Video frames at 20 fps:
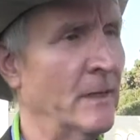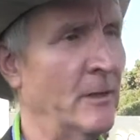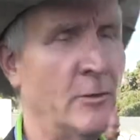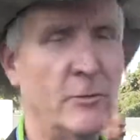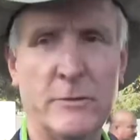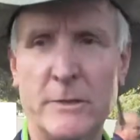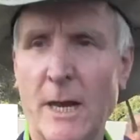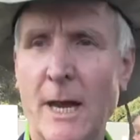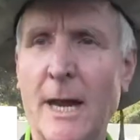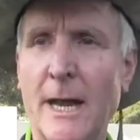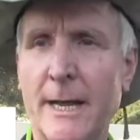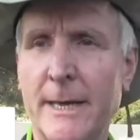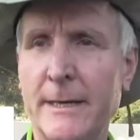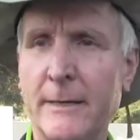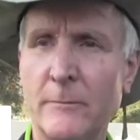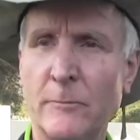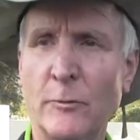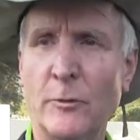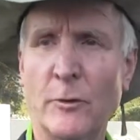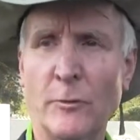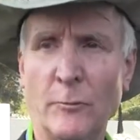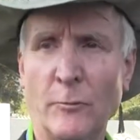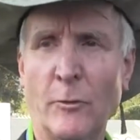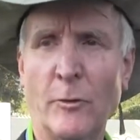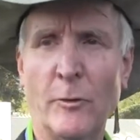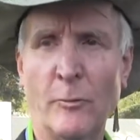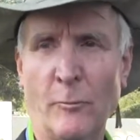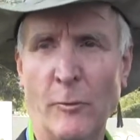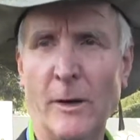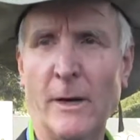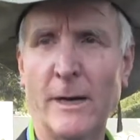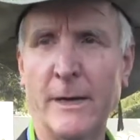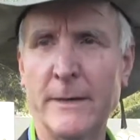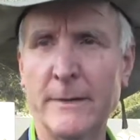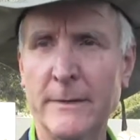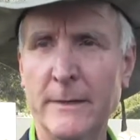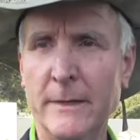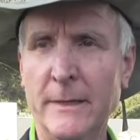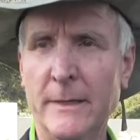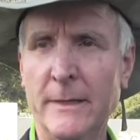who died in World War
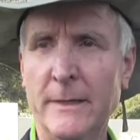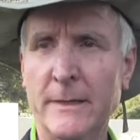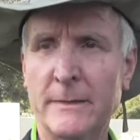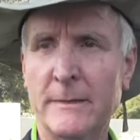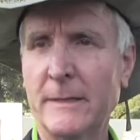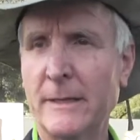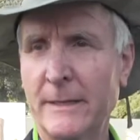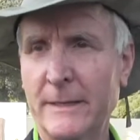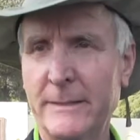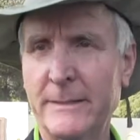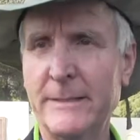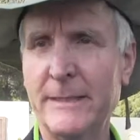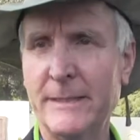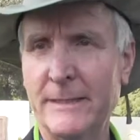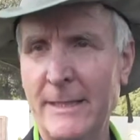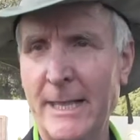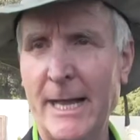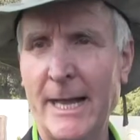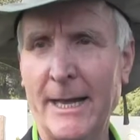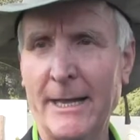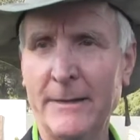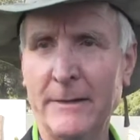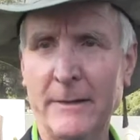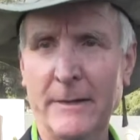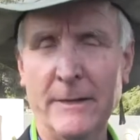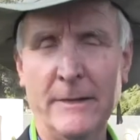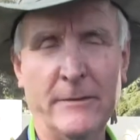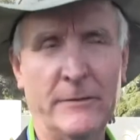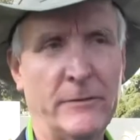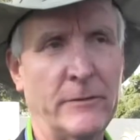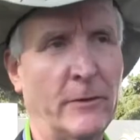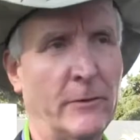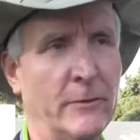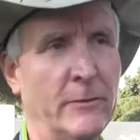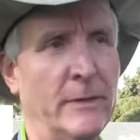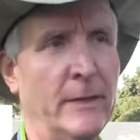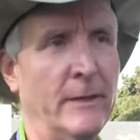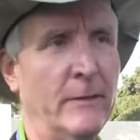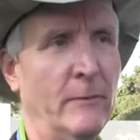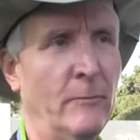I, that did that so
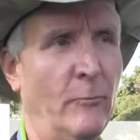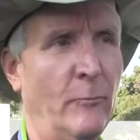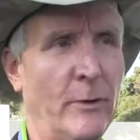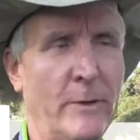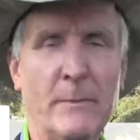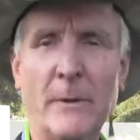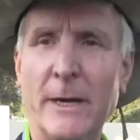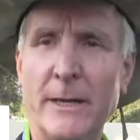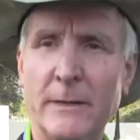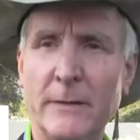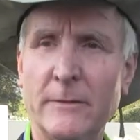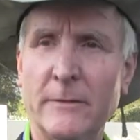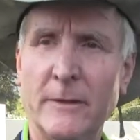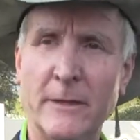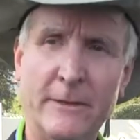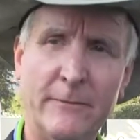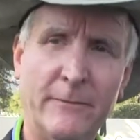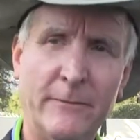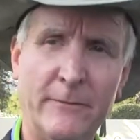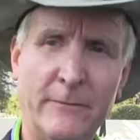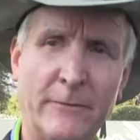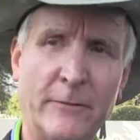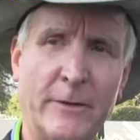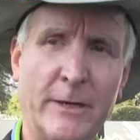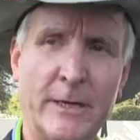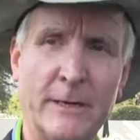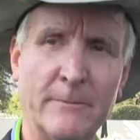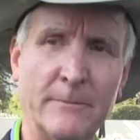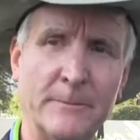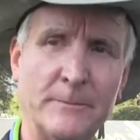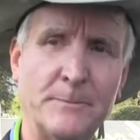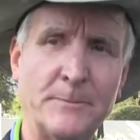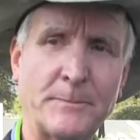that we might live in freedom.